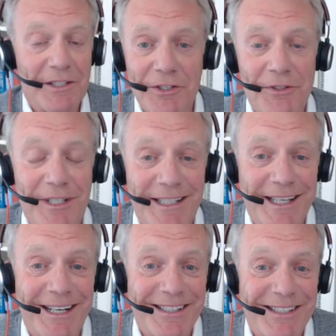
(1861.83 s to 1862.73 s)
that's usually
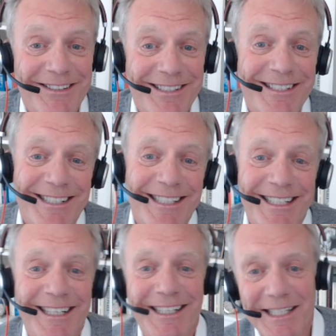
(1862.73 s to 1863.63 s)
the answer.
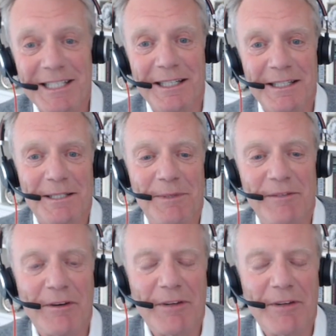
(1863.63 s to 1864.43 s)
It? it's a bit